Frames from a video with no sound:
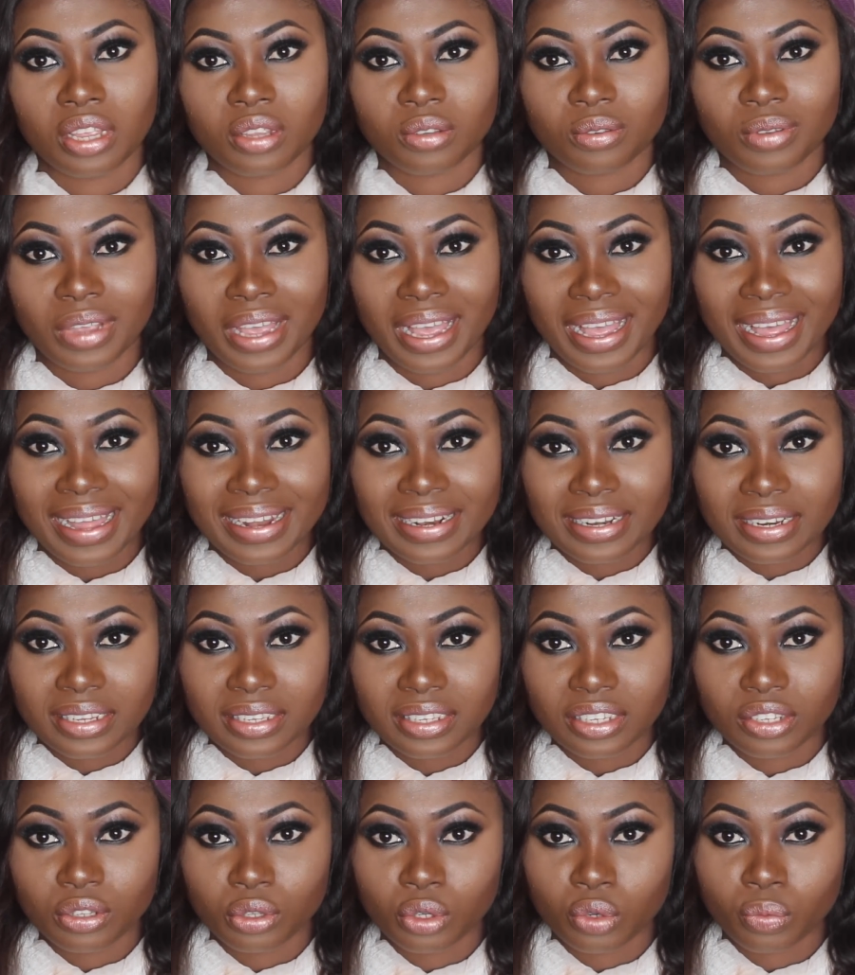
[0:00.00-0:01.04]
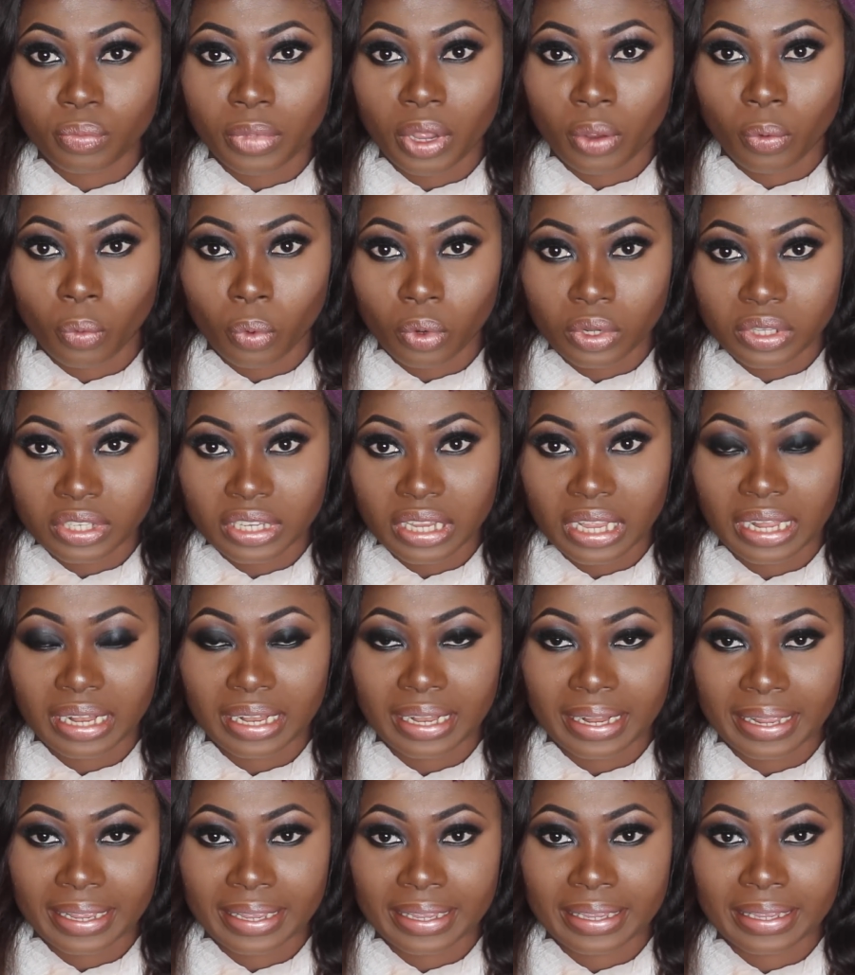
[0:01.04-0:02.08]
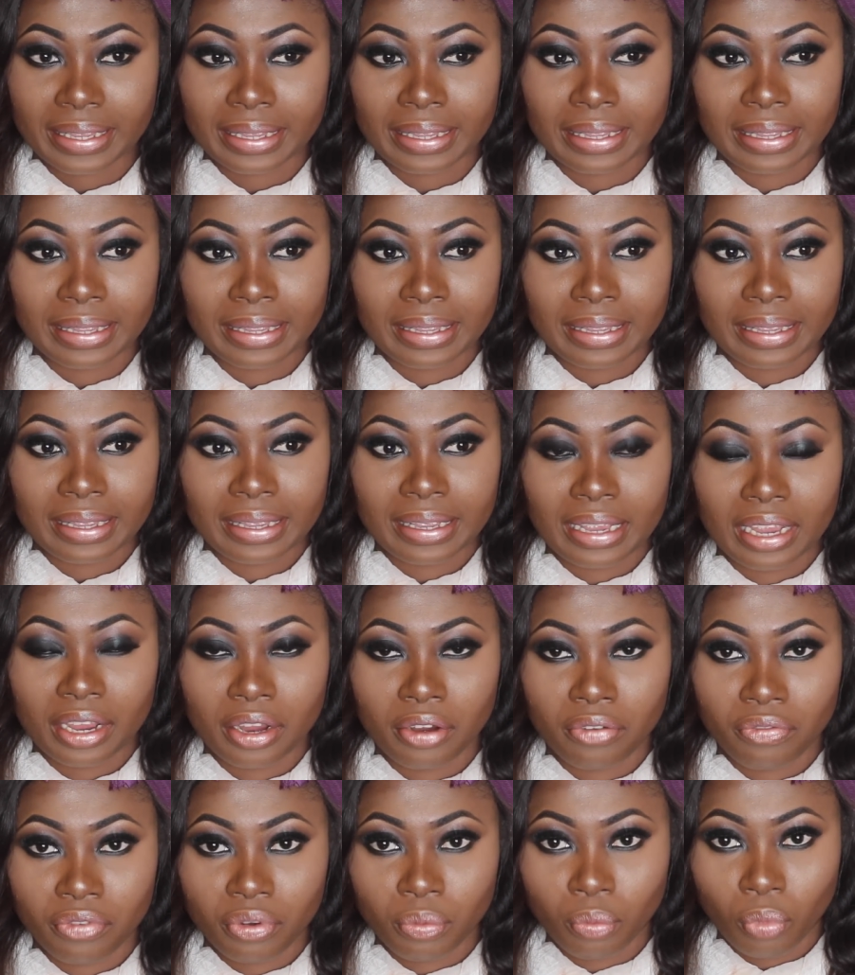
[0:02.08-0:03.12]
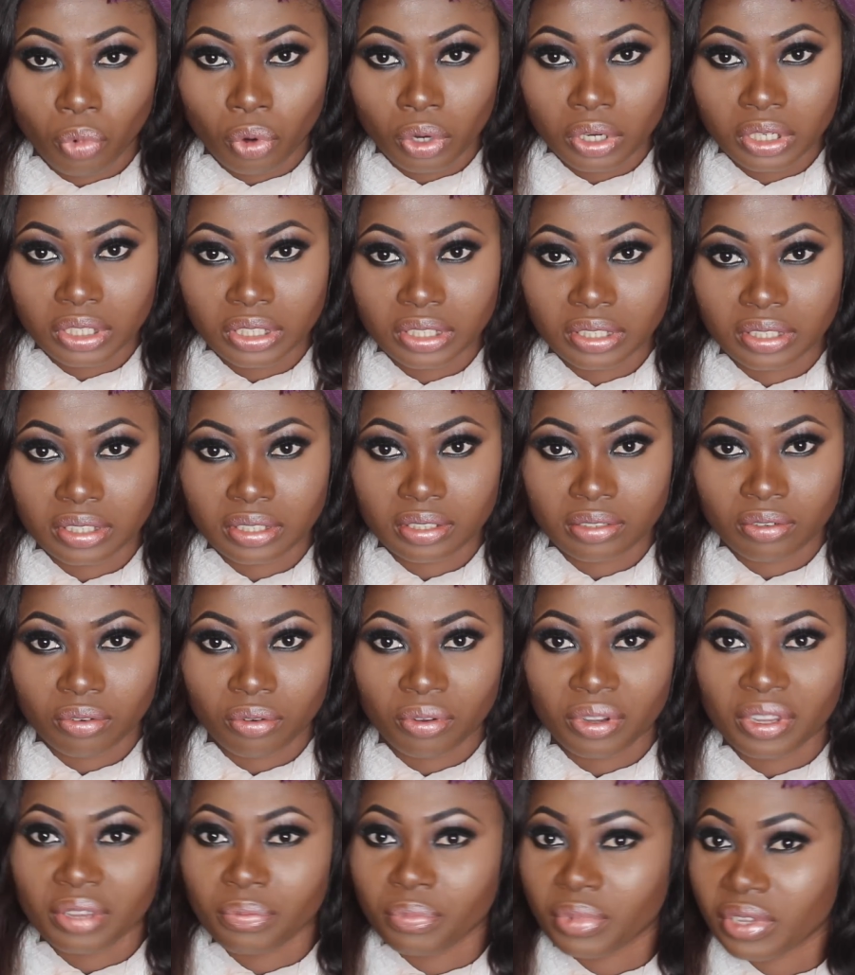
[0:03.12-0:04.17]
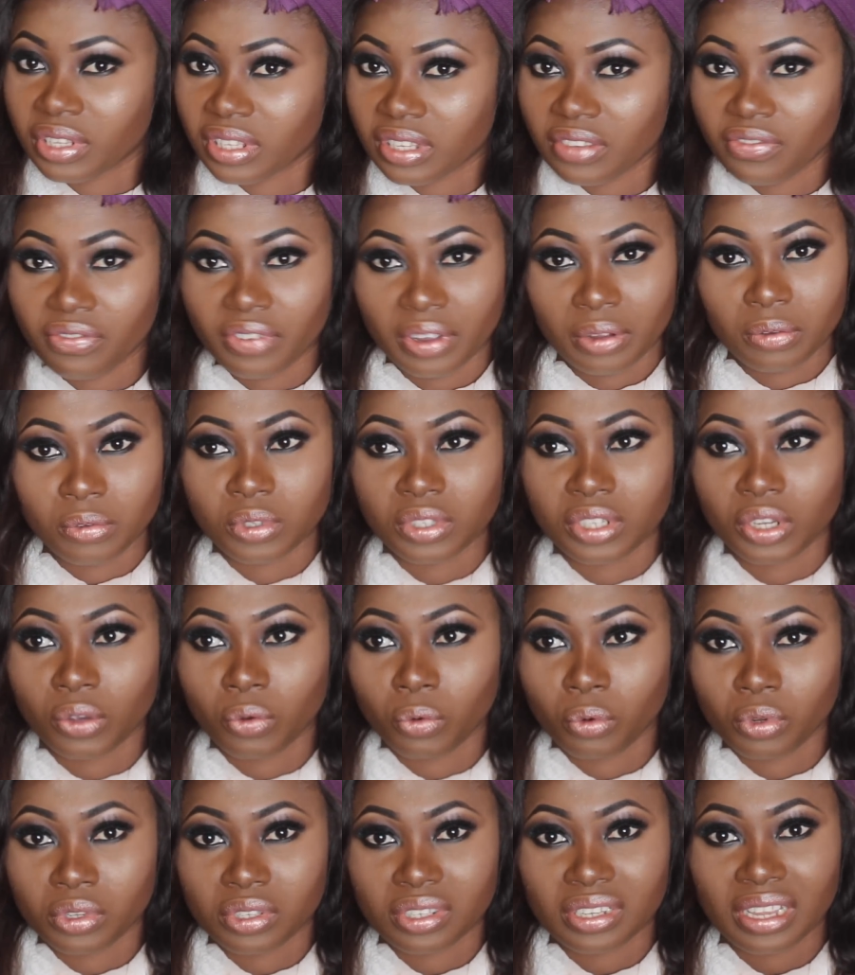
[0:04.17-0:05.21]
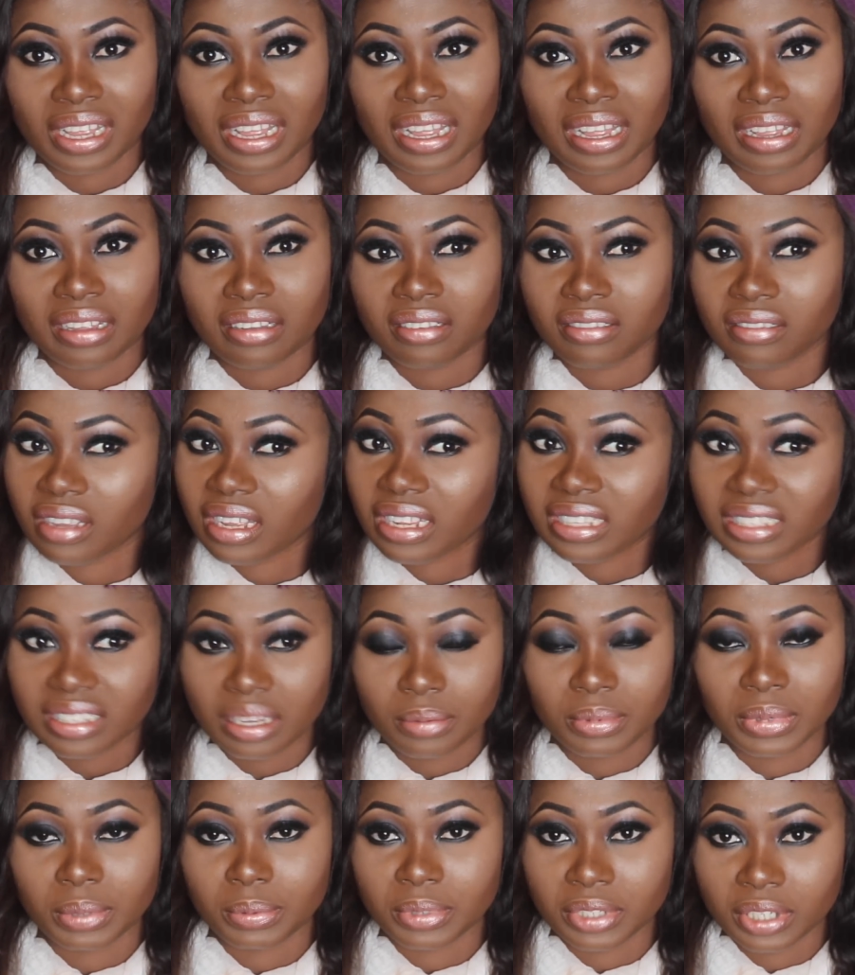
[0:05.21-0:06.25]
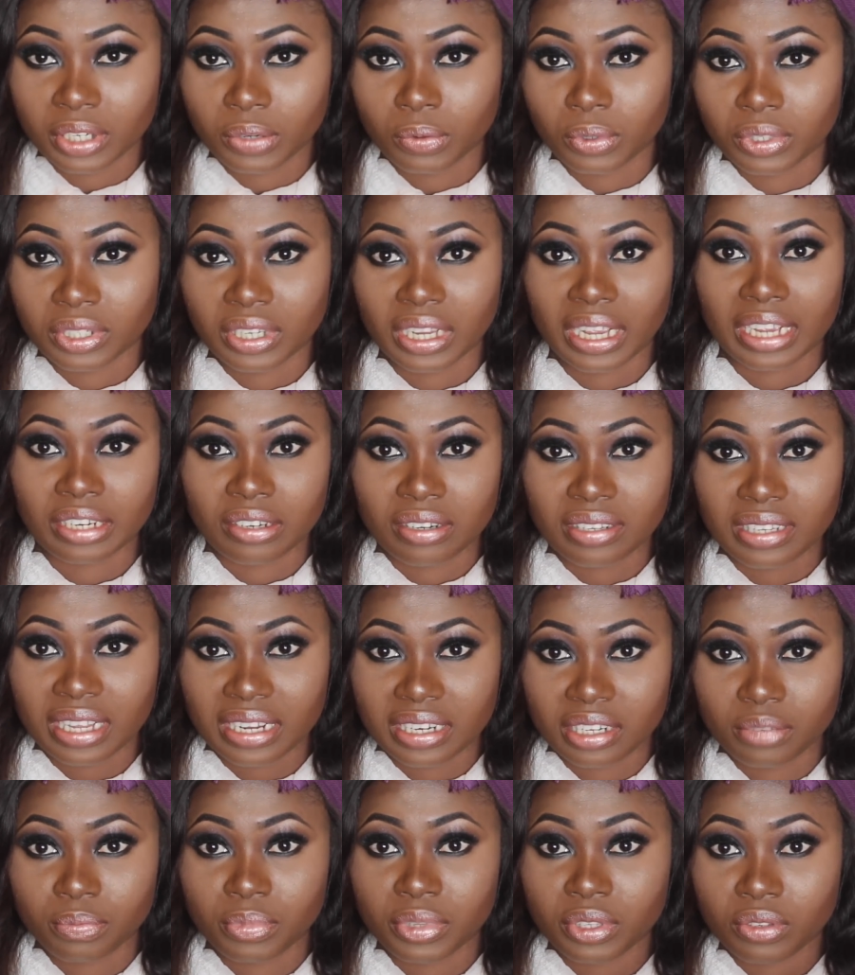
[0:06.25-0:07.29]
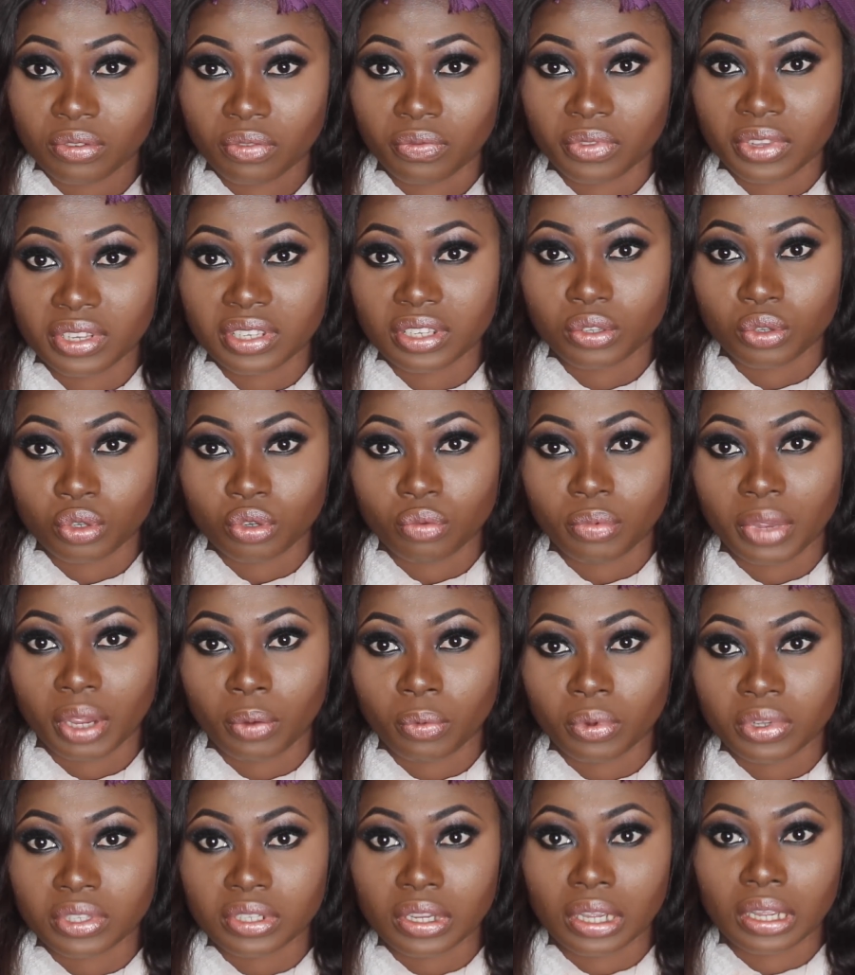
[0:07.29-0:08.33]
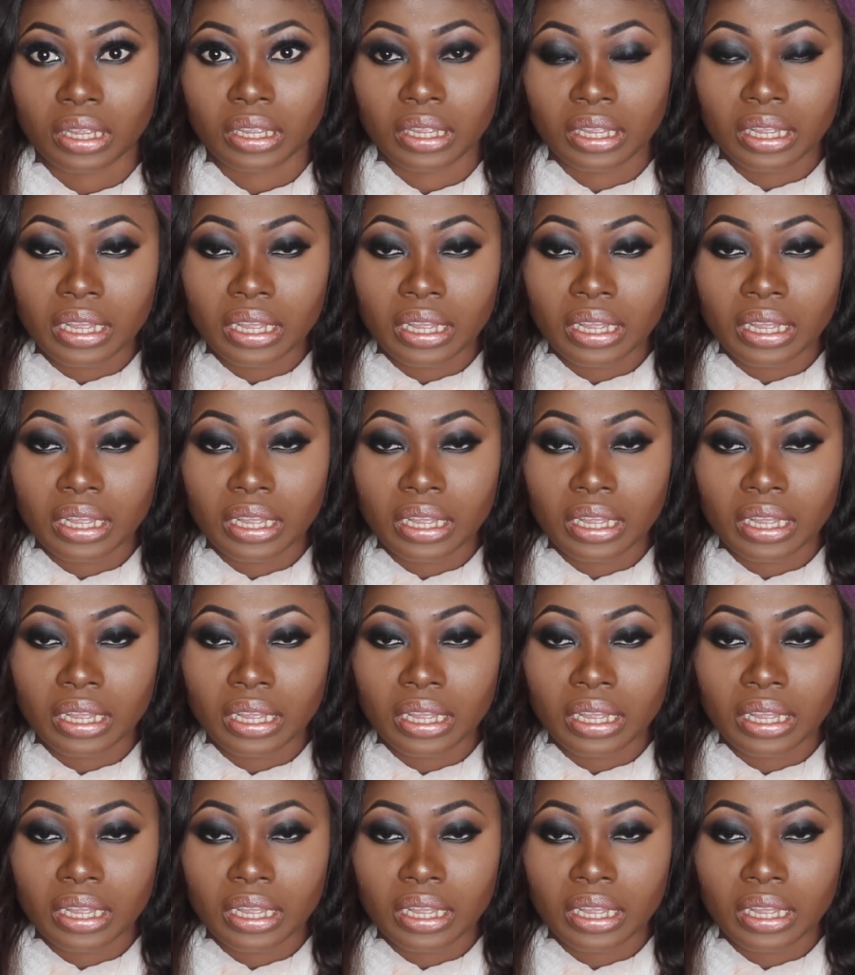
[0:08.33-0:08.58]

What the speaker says: So I had this into my water like every morning or a bit. If I want to take water, anytime I'm taking water, I just add a bit of this into my water.